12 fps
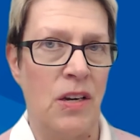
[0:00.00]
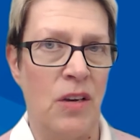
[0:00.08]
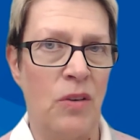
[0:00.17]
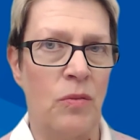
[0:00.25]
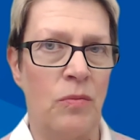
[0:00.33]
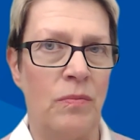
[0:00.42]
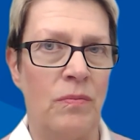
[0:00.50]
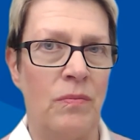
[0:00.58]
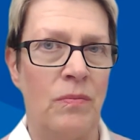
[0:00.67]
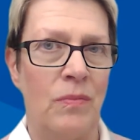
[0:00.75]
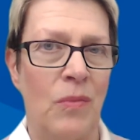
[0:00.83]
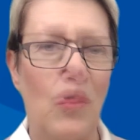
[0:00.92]
you
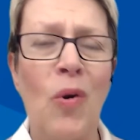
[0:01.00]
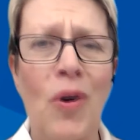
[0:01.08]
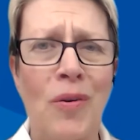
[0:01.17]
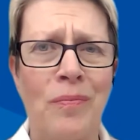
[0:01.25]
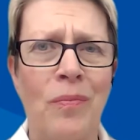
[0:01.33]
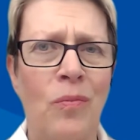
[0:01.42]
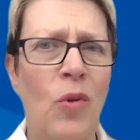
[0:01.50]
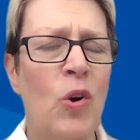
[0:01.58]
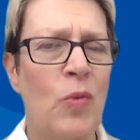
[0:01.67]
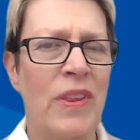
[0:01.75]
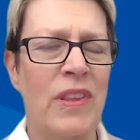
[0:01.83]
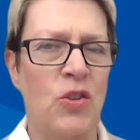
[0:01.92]
or
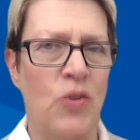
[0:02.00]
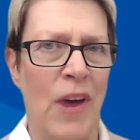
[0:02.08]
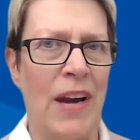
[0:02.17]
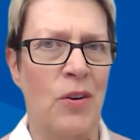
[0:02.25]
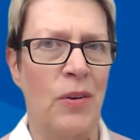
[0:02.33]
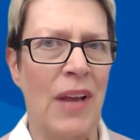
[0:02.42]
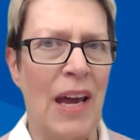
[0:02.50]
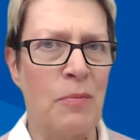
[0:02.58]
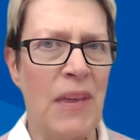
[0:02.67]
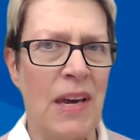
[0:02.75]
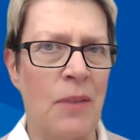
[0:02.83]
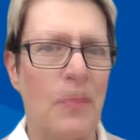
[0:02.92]
work with a trainer like
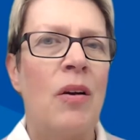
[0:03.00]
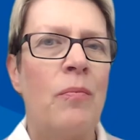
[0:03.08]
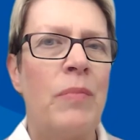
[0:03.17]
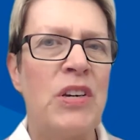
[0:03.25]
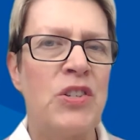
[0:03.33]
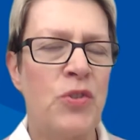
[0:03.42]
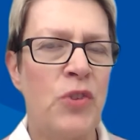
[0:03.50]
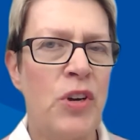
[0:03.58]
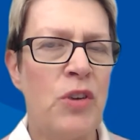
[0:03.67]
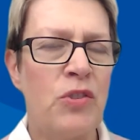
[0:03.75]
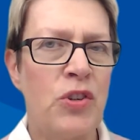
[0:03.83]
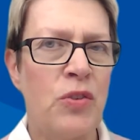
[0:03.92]
me. Be sure
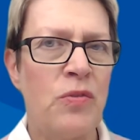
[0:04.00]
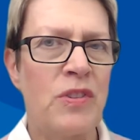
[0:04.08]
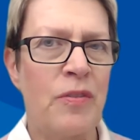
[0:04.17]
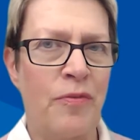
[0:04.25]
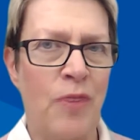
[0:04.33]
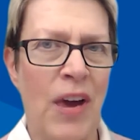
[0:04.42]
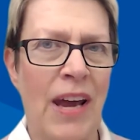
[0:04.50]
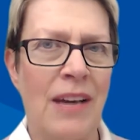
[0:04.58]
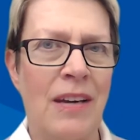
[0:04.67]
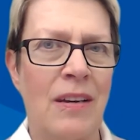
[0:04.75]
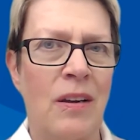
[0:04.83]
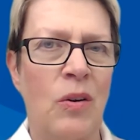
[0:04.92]
you choose a
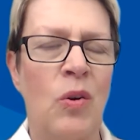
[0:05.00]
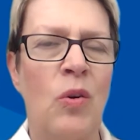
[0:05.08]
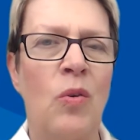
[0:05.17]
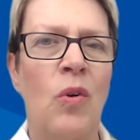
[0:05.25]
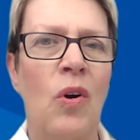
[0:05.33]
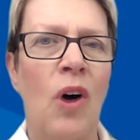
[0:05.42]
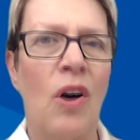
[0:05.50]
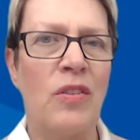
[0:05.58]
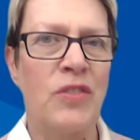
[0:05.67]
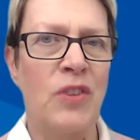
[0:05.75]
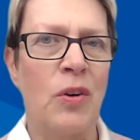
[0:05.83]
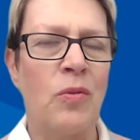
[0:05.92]
friend who
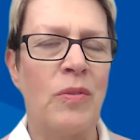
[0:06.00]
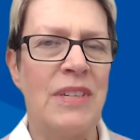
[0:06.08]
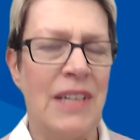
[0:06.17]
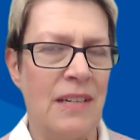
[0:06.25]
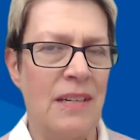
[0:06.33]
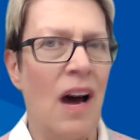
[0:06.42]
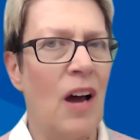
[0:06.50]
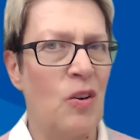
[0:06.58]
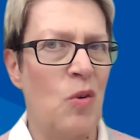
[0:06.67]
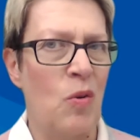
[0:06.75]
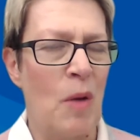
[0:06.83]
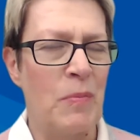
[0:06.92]
also did not
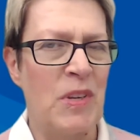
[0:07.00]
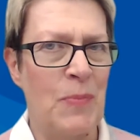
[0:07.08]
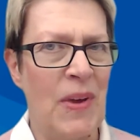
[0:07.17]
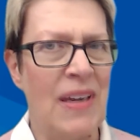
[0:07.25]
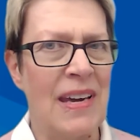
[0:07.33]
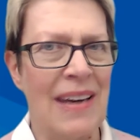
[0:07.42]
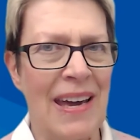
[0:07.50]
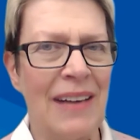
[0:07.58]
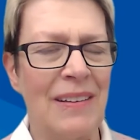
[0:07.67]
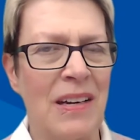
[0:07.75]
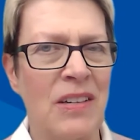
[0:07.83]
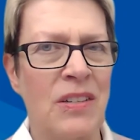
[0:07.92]
grow up speaking
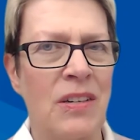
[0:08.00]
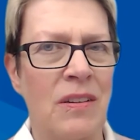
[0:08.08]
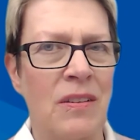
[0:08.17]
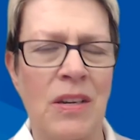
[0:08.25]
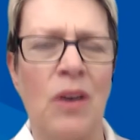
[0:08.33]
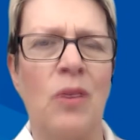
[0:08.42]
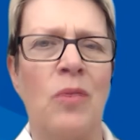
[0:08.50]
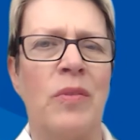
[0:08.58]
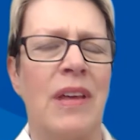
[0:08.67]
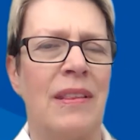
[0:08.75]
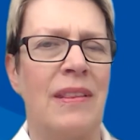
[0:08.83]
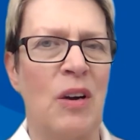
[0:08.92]
English so
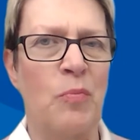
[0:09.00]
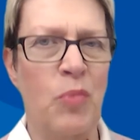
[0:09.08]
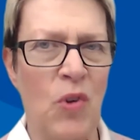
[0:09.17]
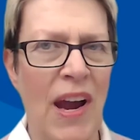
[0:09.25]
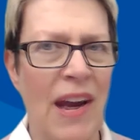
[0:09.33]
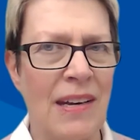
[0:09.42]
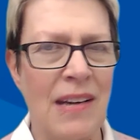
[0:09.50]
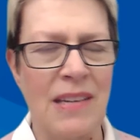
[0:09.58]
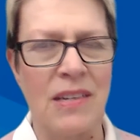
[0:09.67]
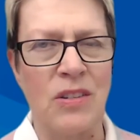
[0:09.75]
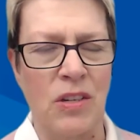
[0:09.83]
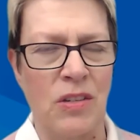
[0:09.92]
that their brain
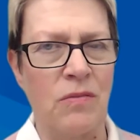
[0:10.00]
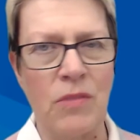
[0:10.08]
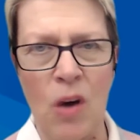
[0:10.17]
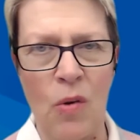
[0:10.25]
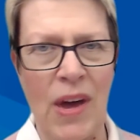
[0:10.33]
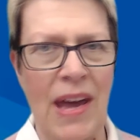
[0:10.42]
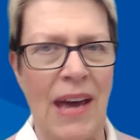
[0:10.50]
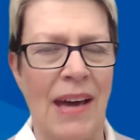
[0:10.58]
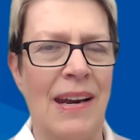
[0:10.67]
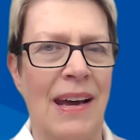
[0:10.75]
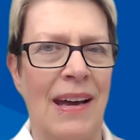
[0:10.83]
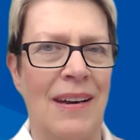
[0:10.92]
doesn't just go
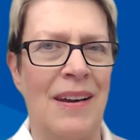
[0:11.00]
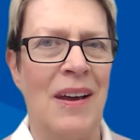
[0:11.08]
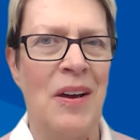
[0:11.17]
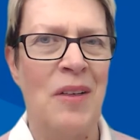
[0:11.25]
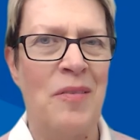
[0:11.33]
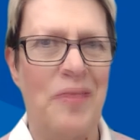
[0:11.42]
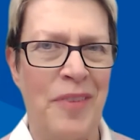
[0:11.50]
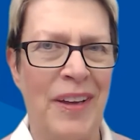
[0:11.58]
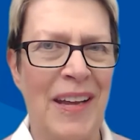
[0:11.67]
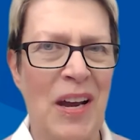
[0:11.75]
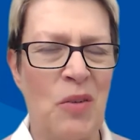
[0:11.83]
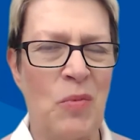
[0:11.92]
ahead and
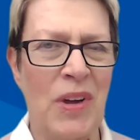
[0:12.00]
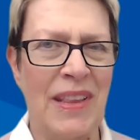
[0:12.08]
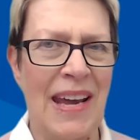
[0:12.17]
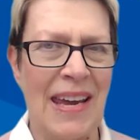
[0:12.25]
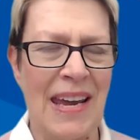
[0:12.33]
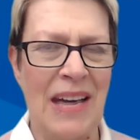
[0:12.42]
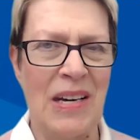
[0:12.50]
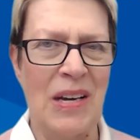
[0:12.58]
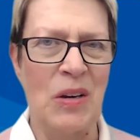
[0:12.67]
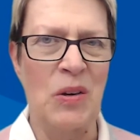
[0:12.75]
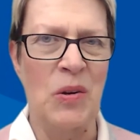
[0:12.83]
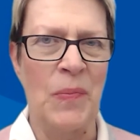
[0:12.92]
fill in what they can't
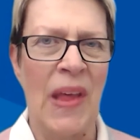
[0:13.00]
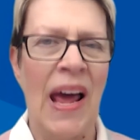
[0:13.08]
hear.